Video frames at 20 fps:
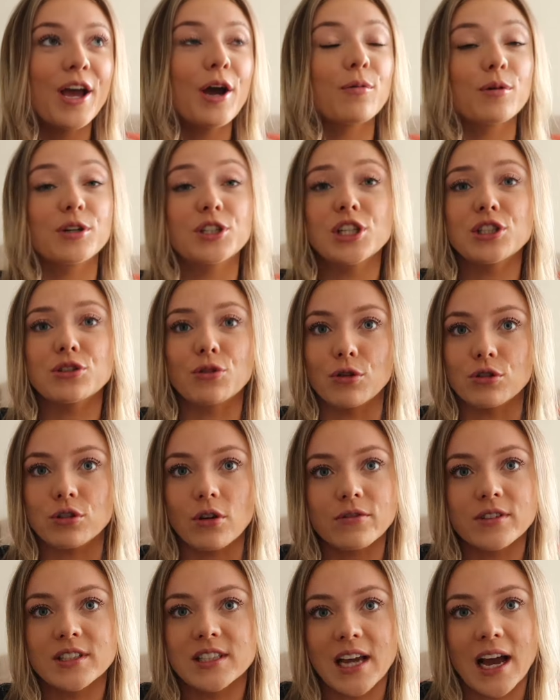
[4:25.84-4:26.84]
Which is good,
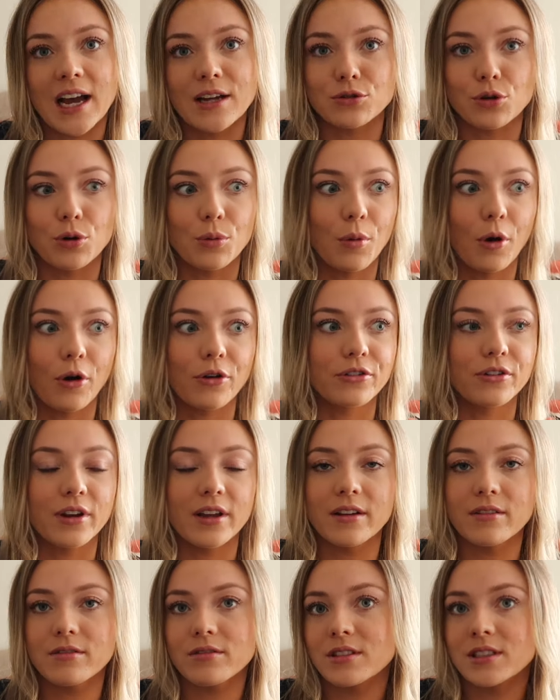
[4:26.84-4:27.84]
obviously I don't want
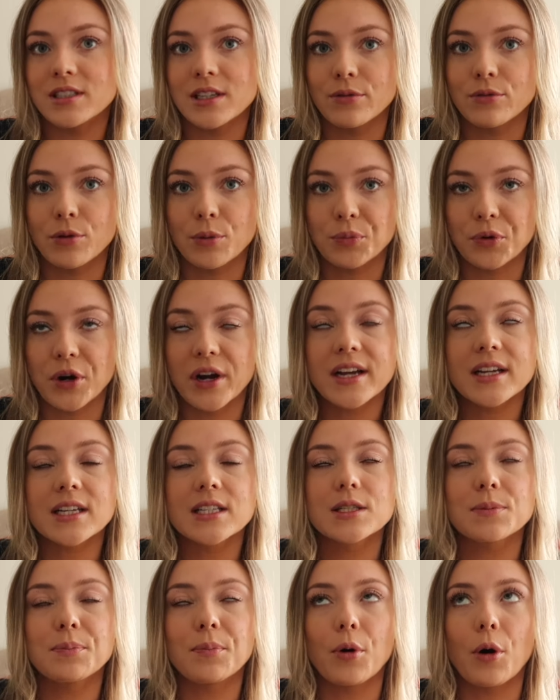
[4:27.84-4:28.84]
different
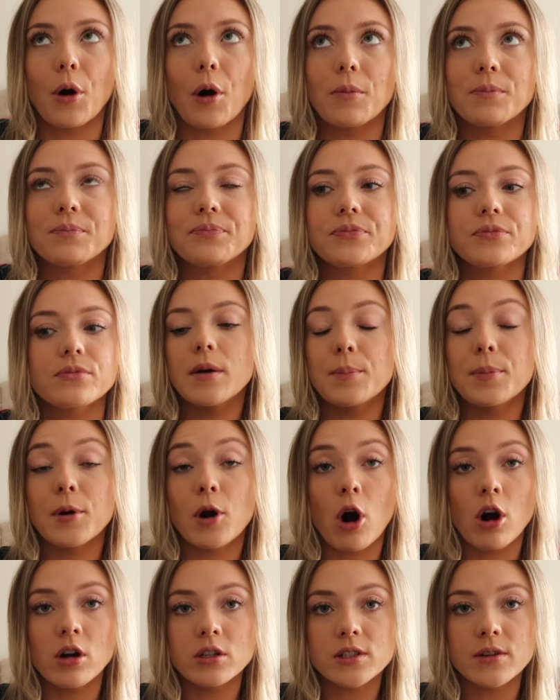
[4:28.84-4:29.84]
bricks, but
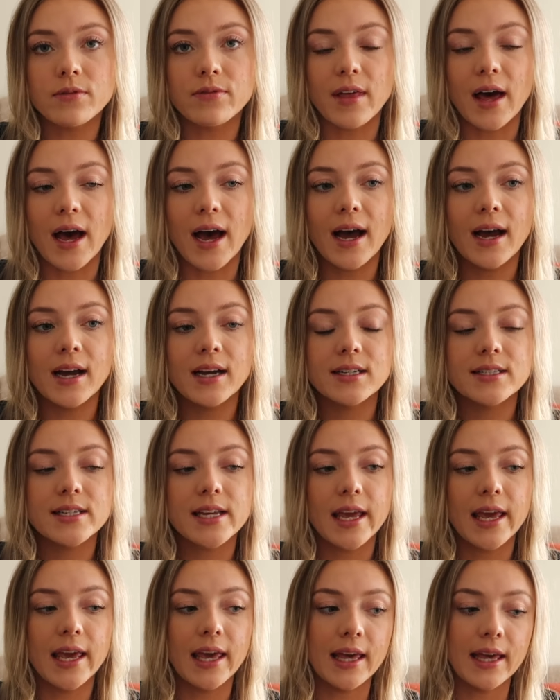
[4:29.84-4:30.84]
because of that
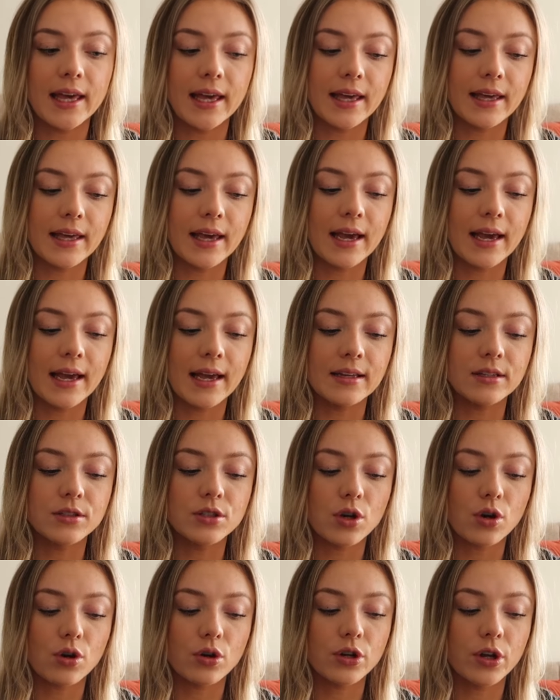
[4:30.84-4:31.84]
he is
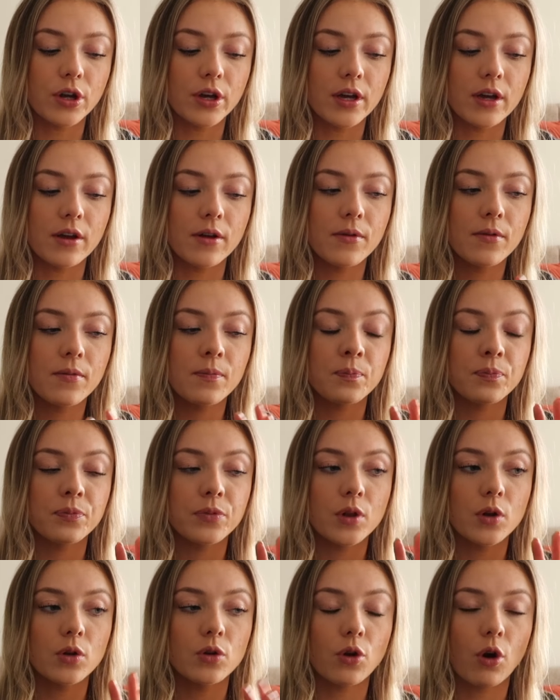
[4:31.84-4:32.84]
gonna
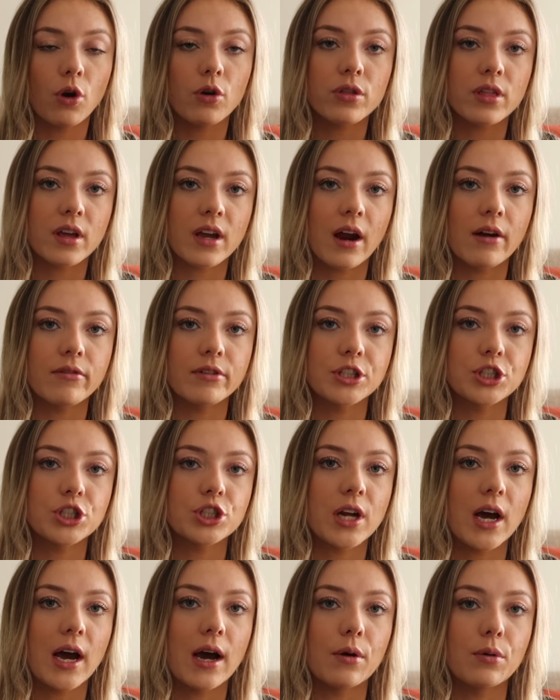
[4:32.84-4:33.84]
knock the garage
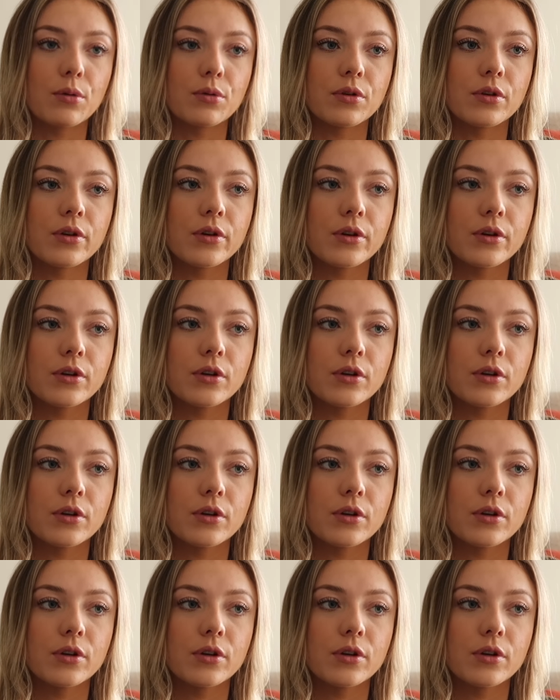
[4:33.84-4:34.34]
down